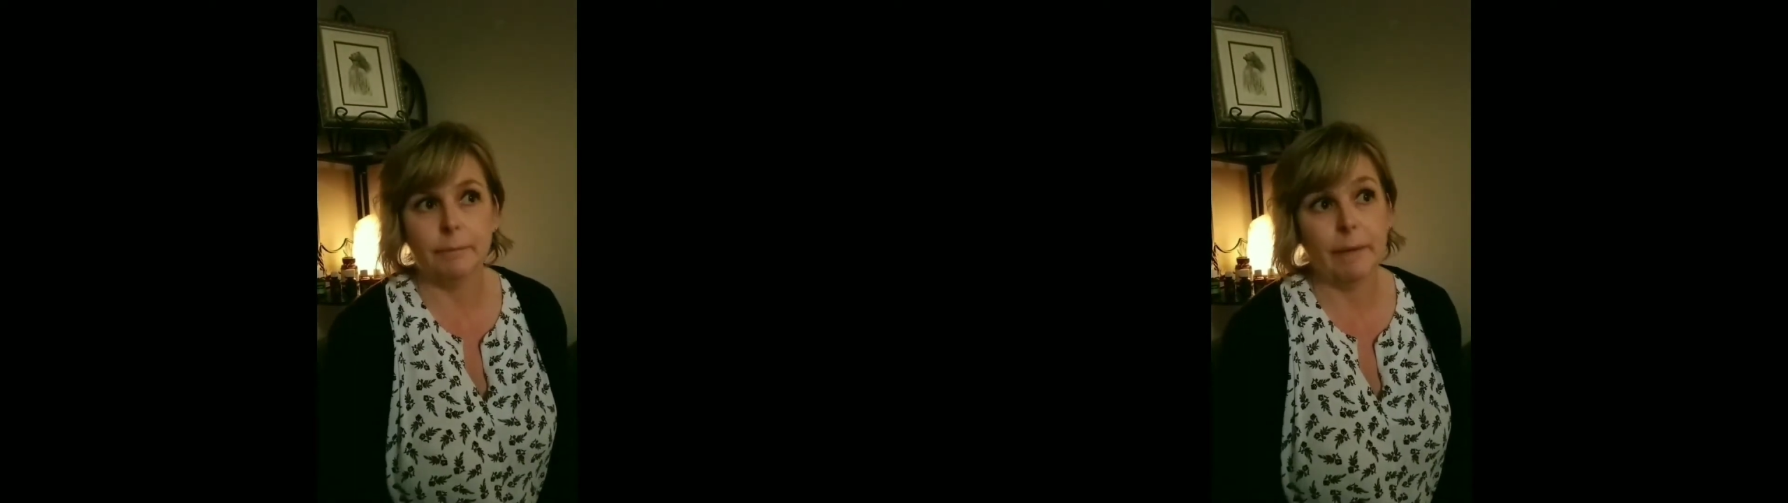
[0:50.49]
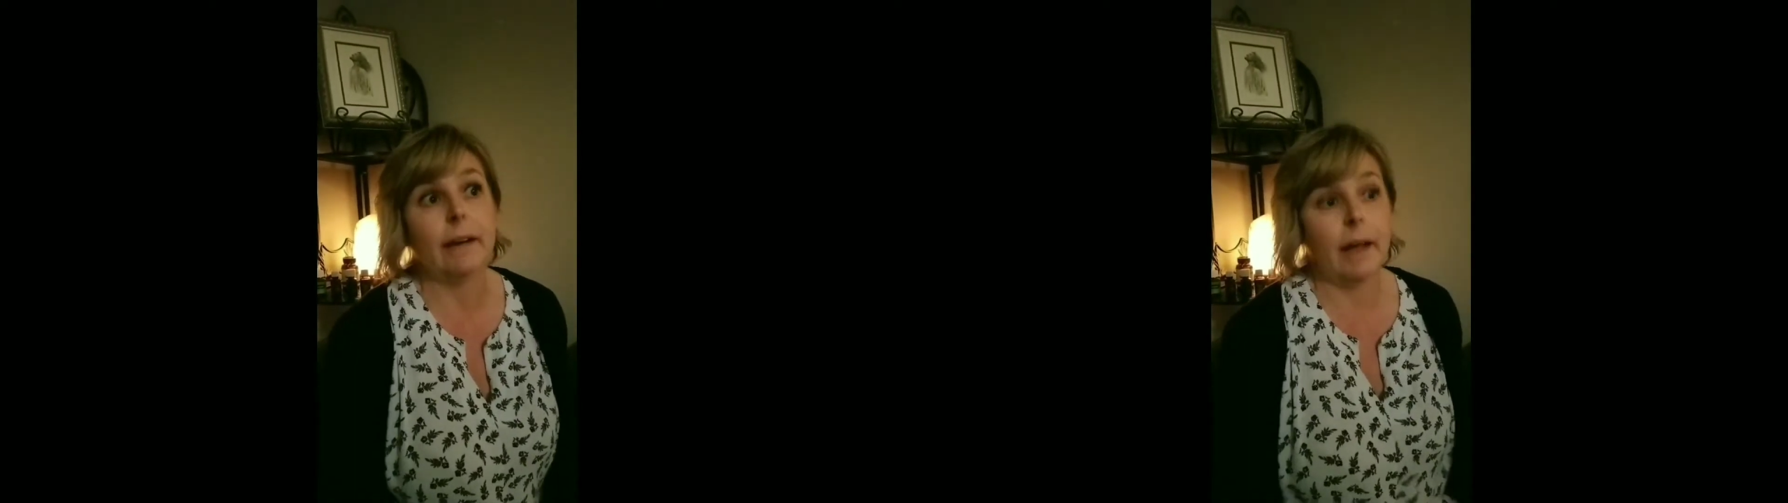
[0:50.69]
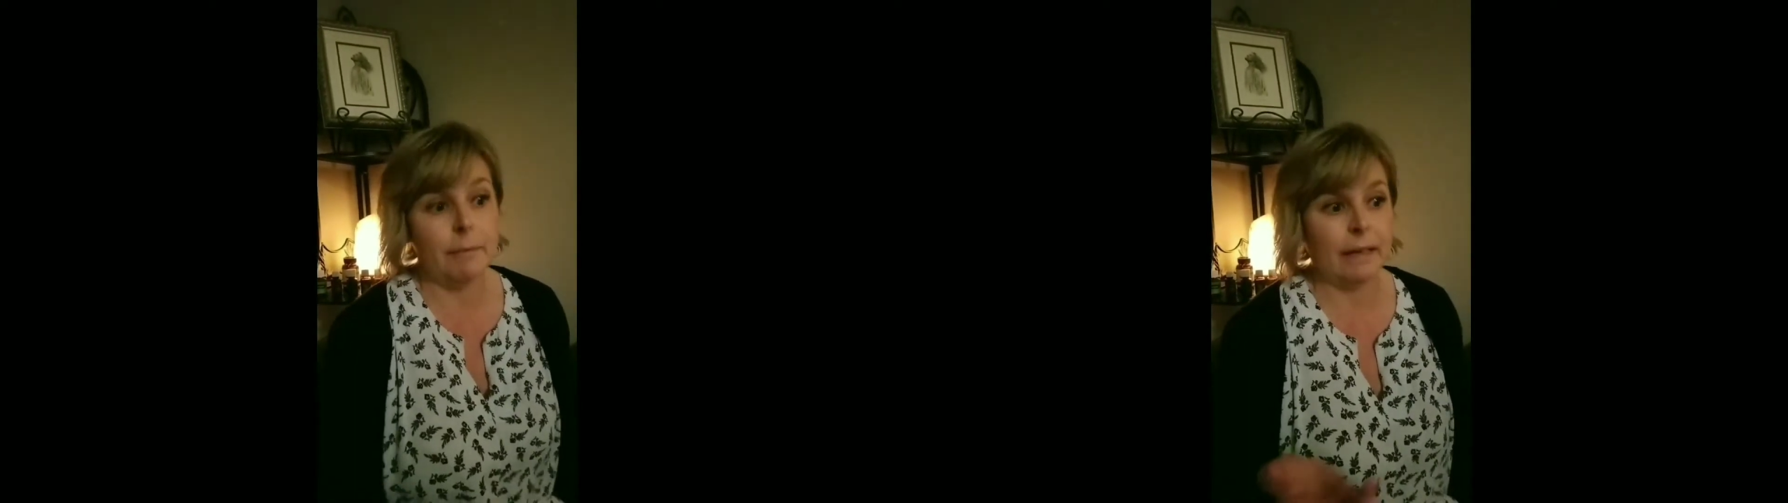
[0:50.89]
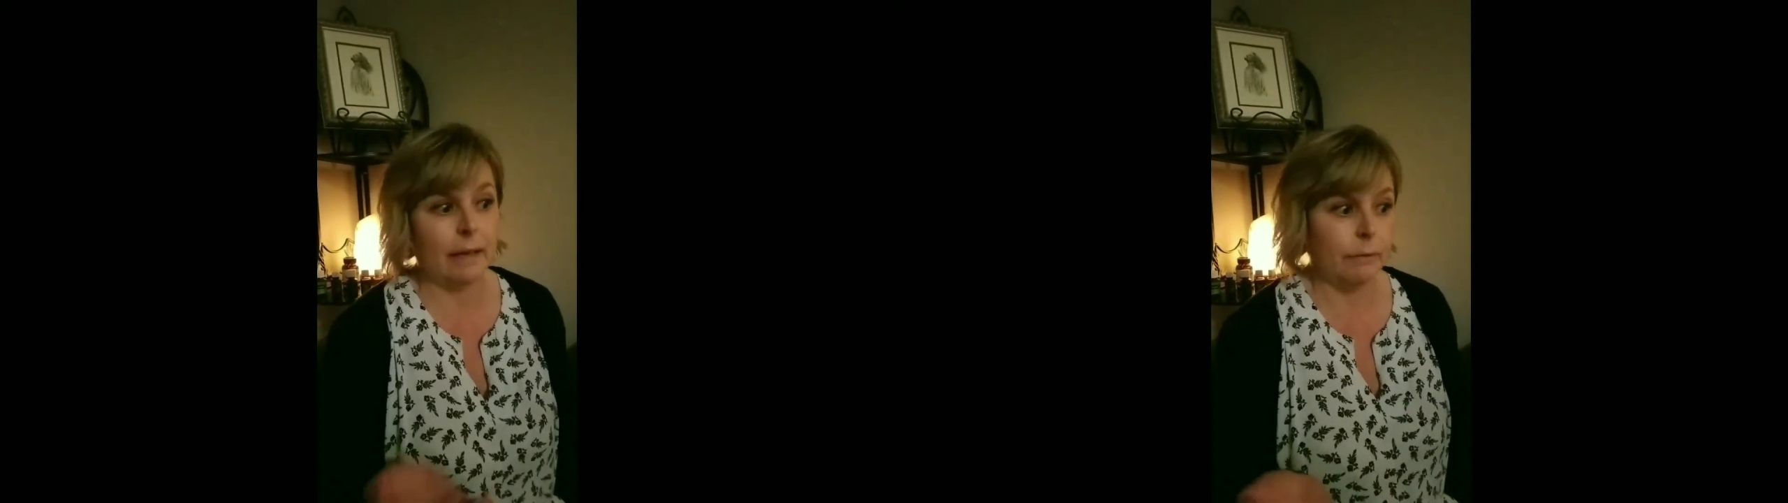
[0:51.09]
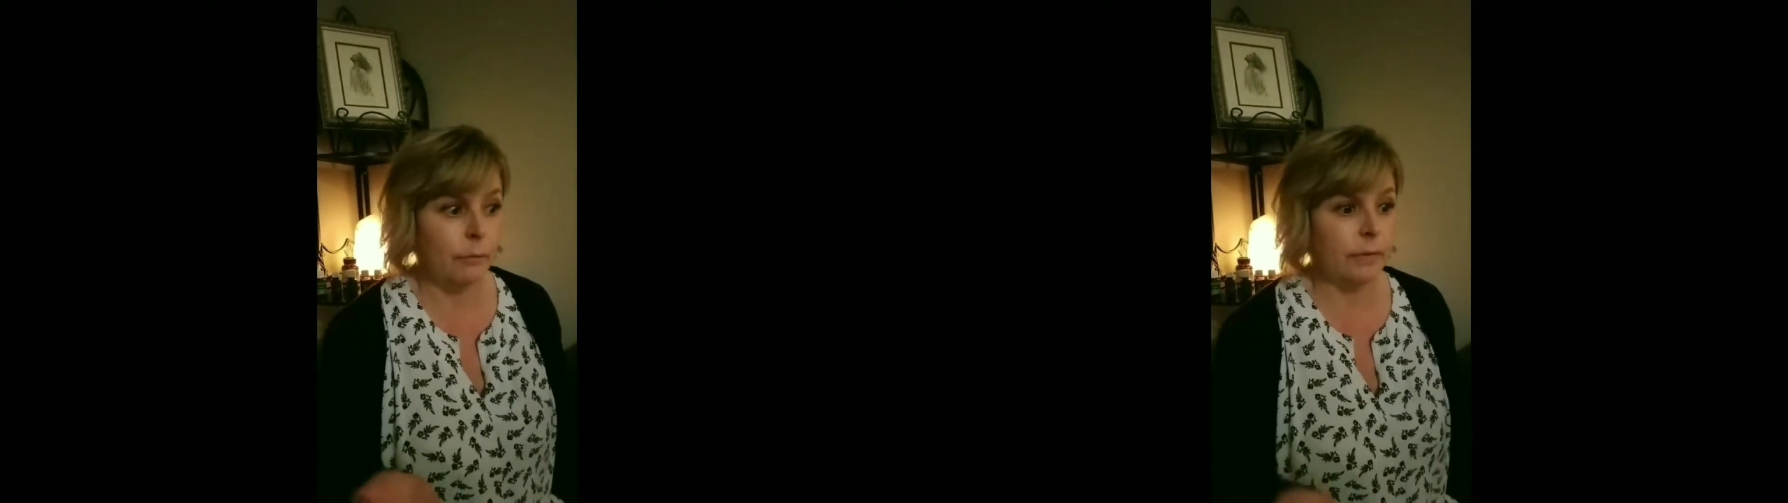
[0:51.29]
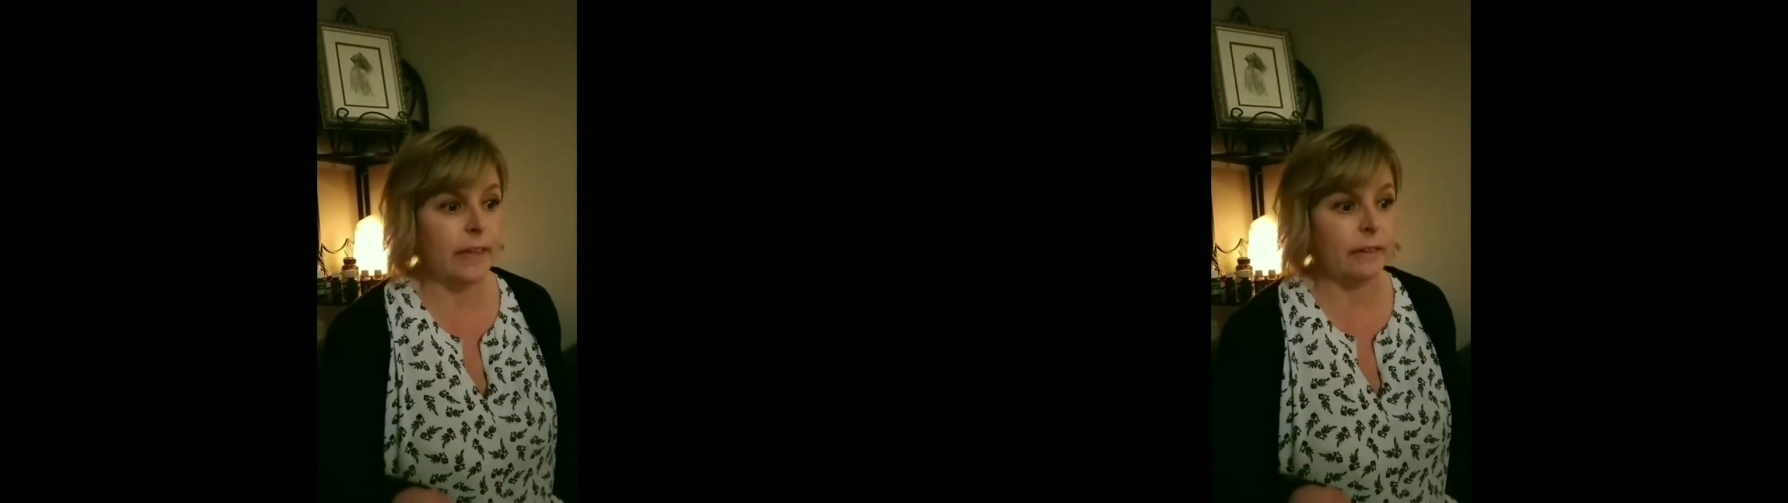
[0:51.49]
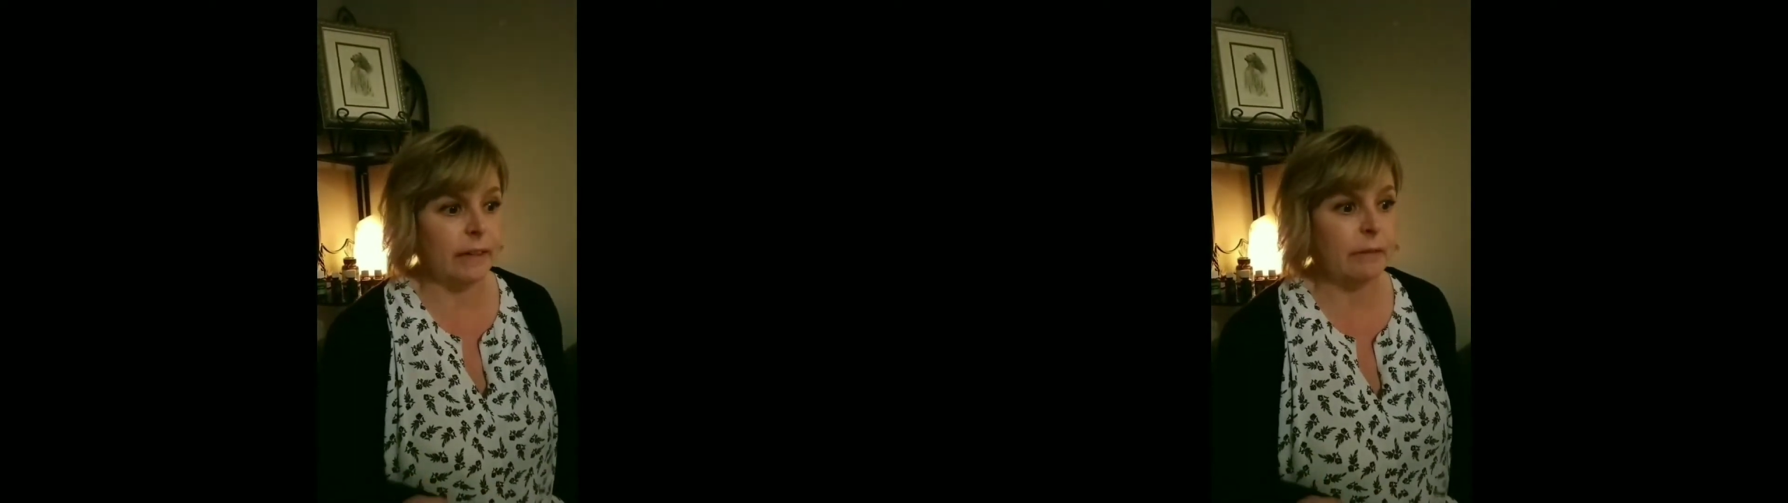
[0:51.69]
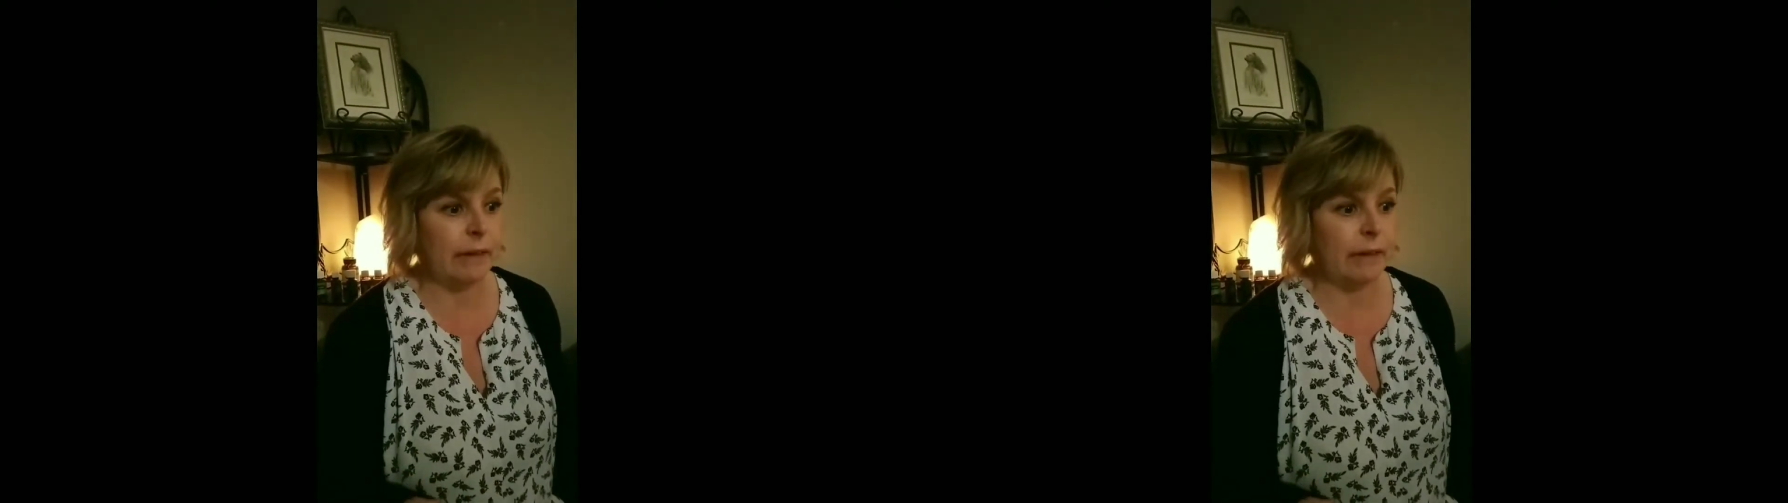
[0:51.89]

but I mean, I literally